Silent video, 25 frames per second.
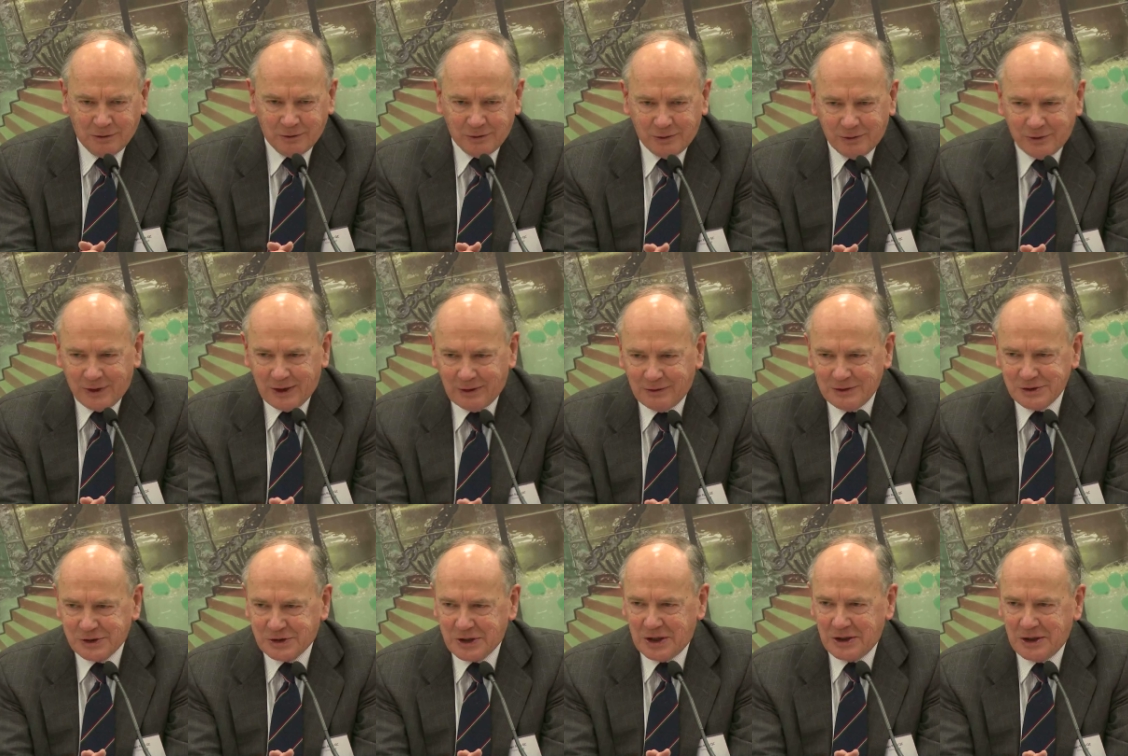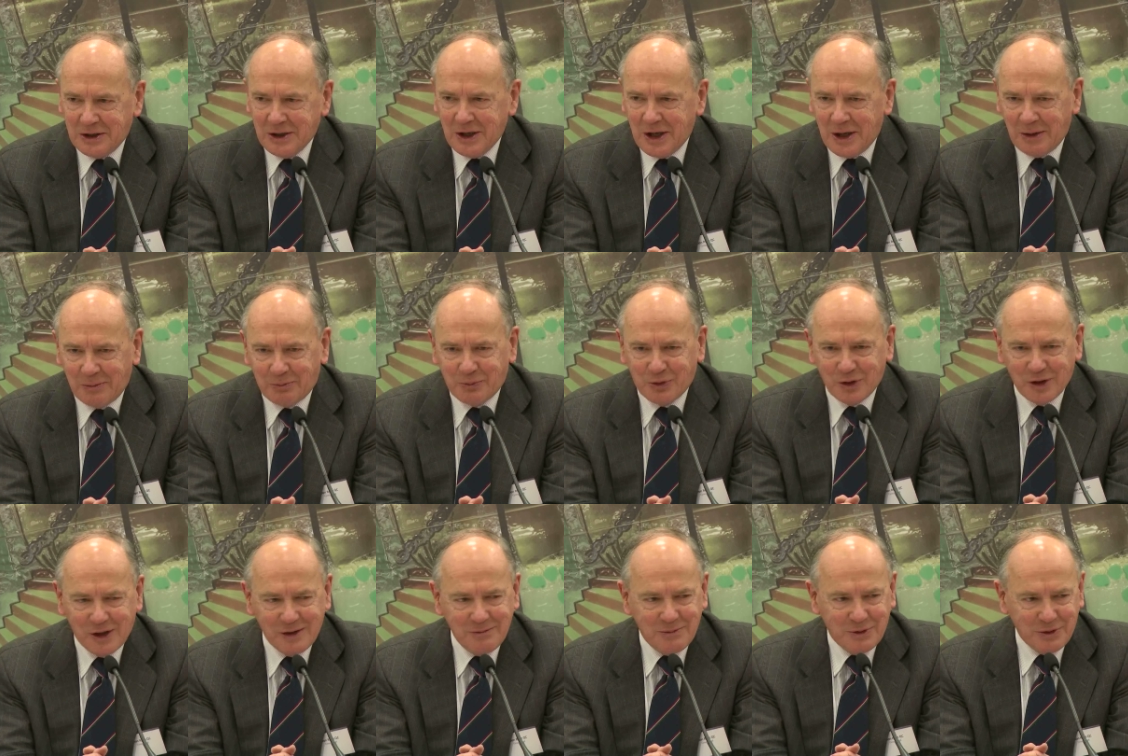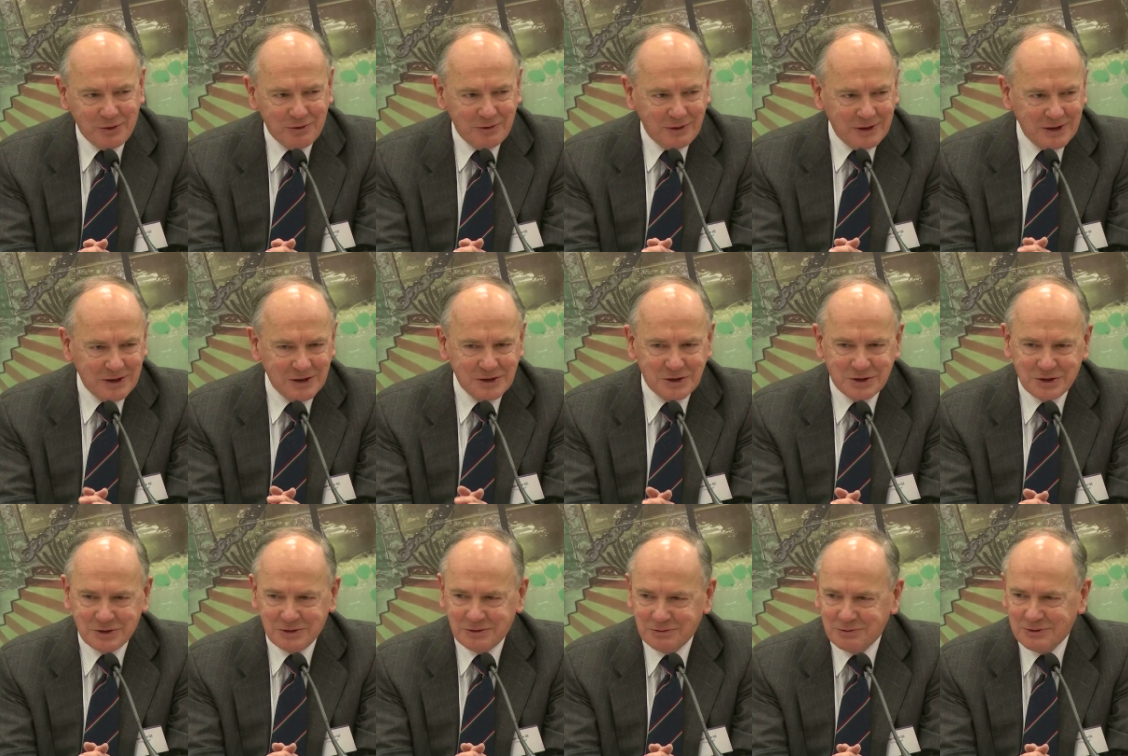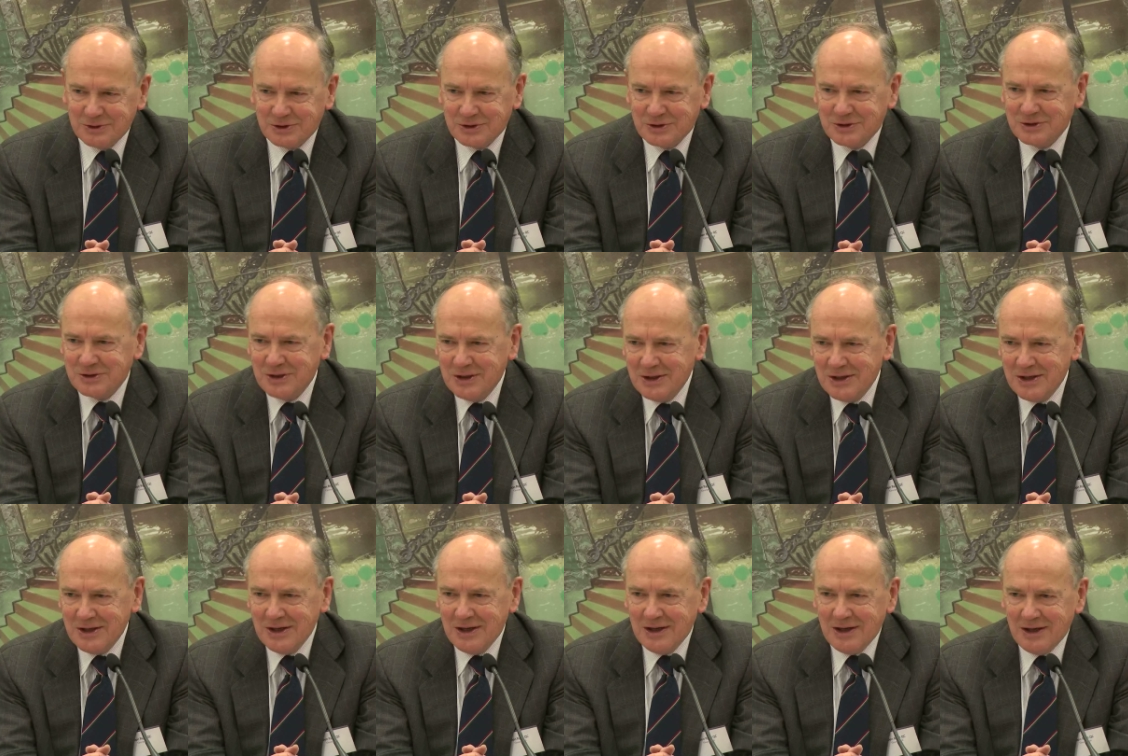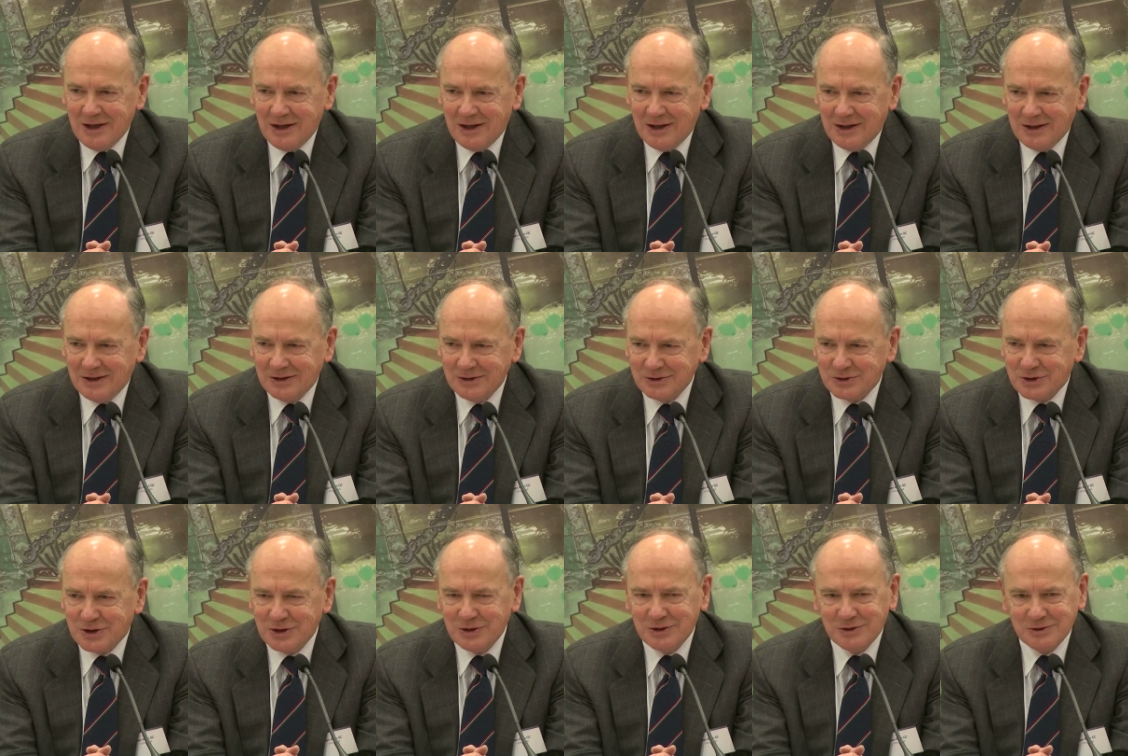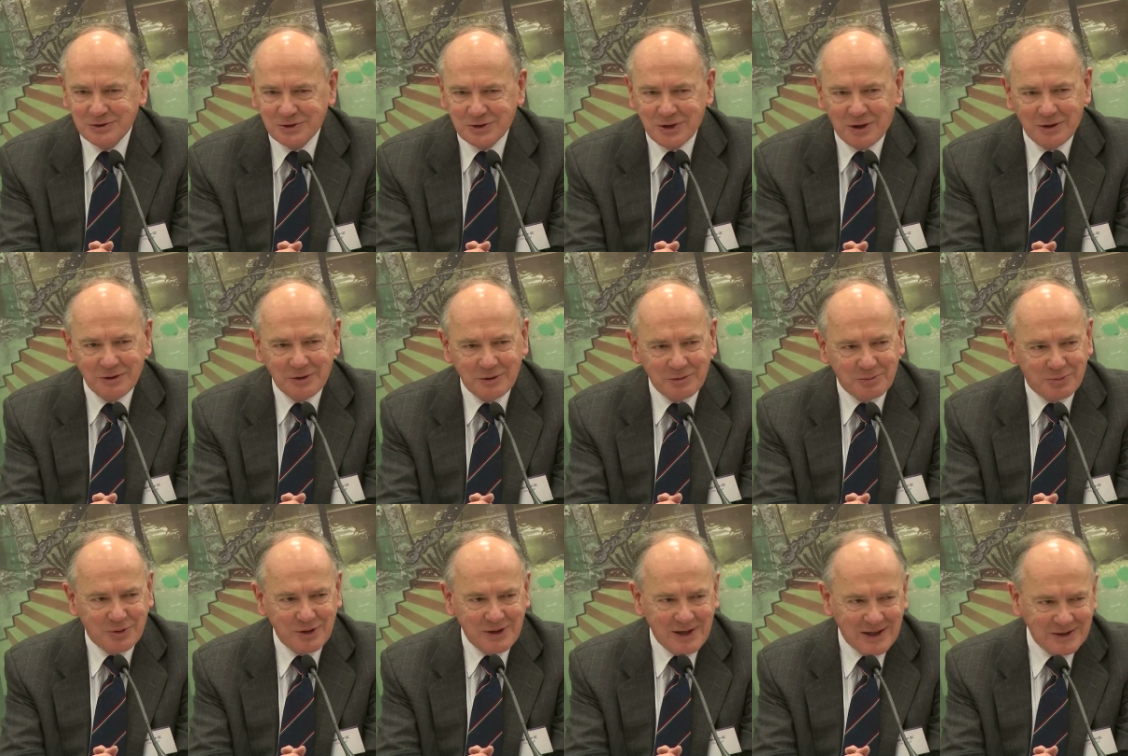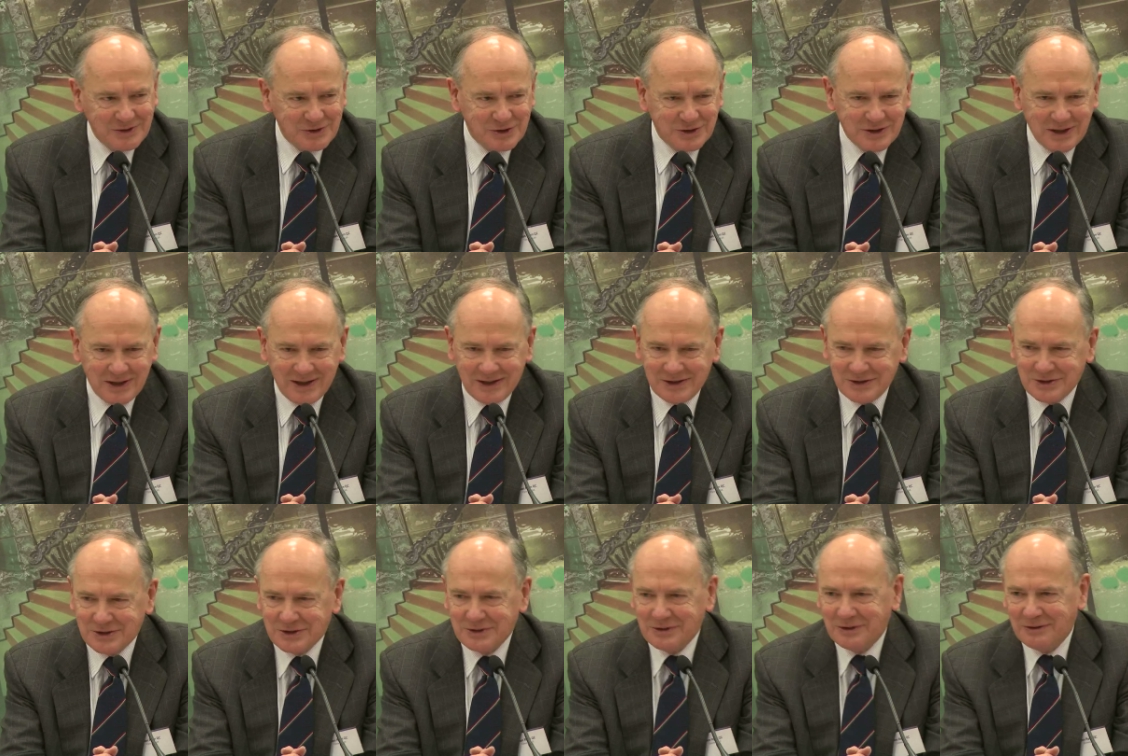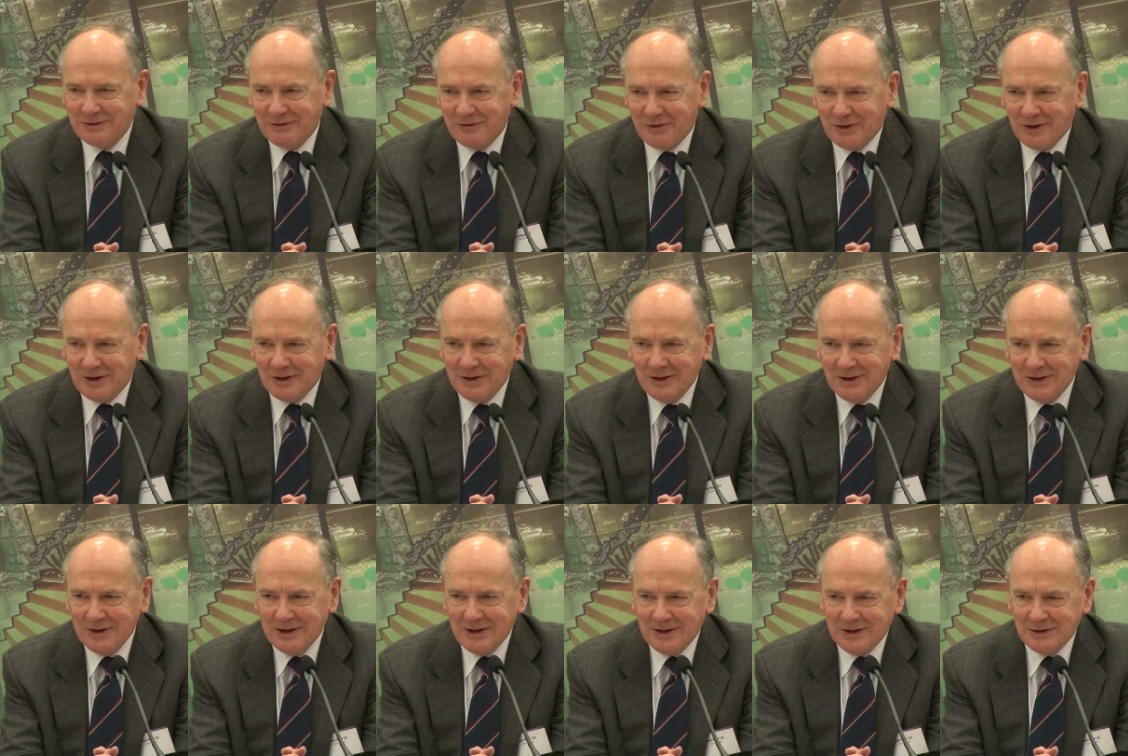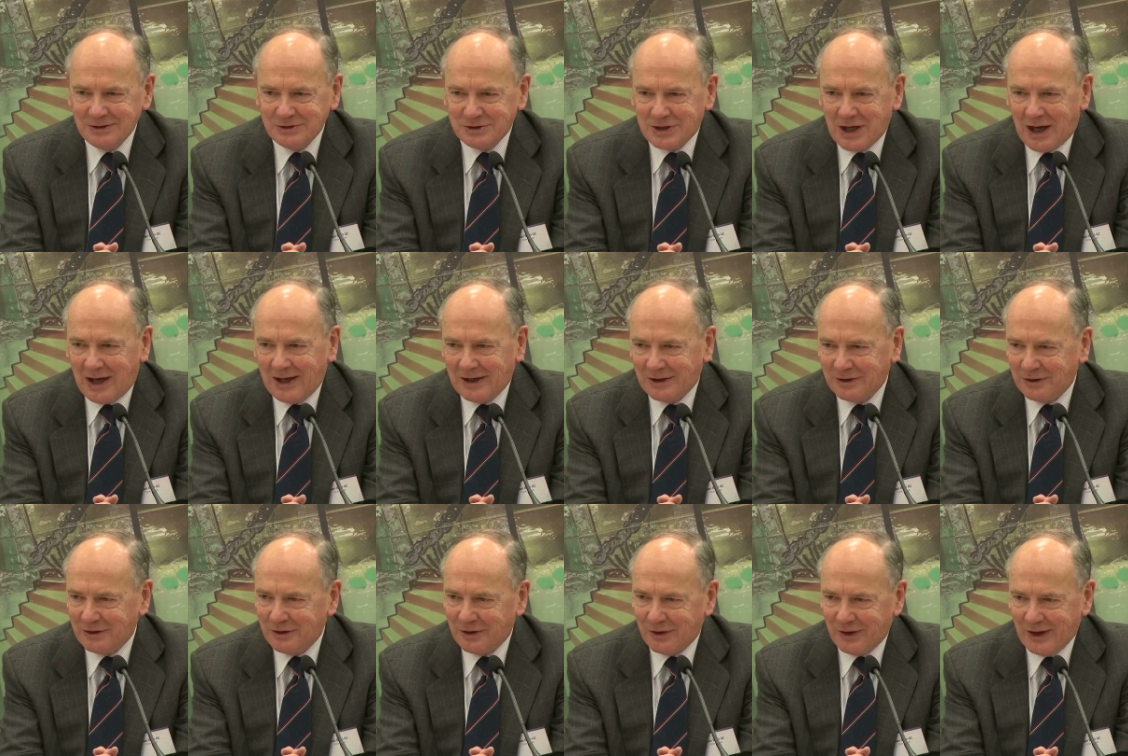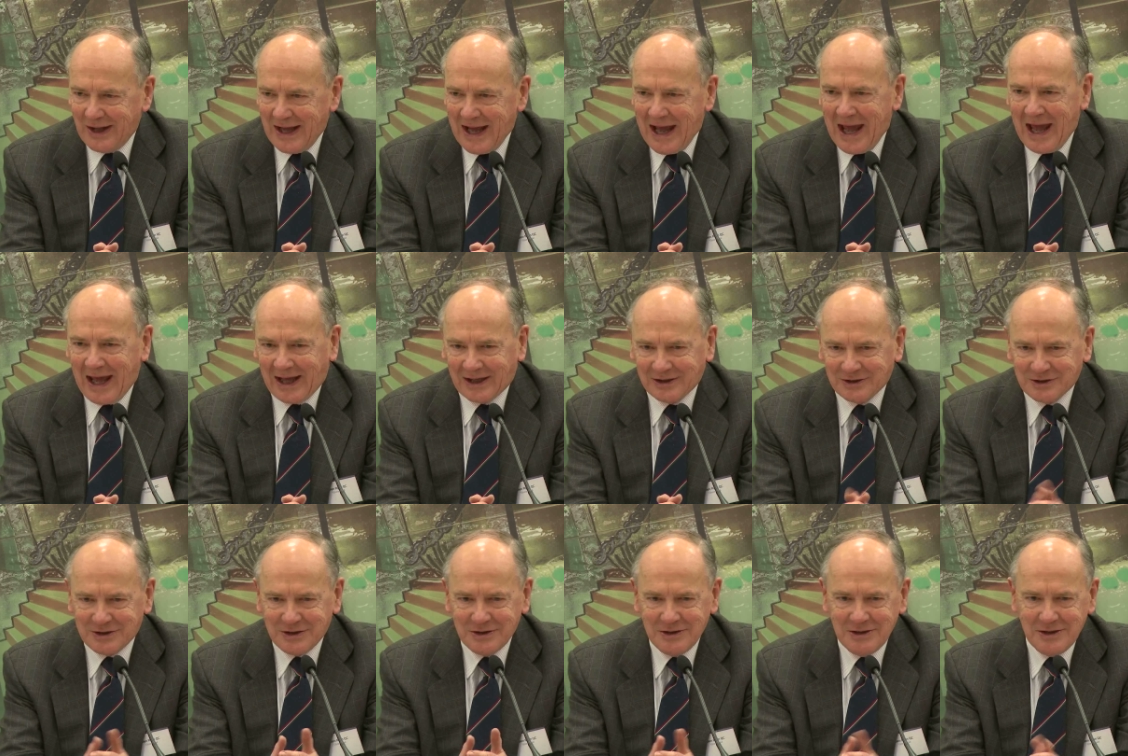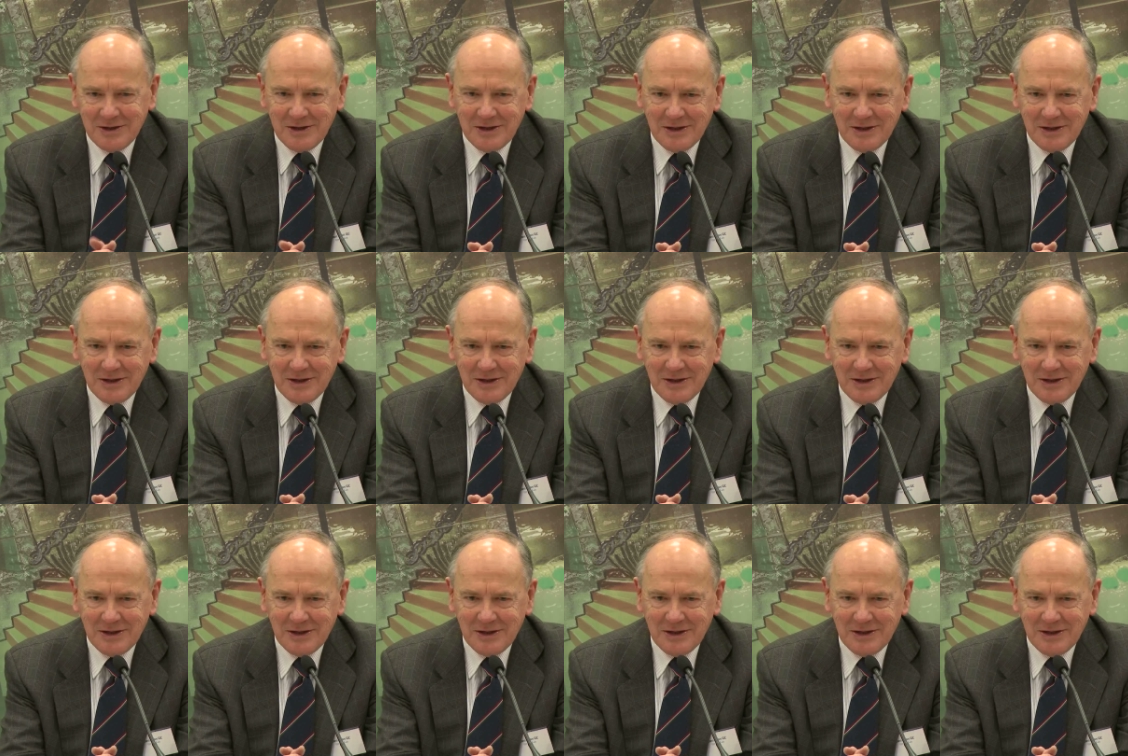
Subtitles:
There is a preliminary issue which turns on the pronunciation of the title to the Act.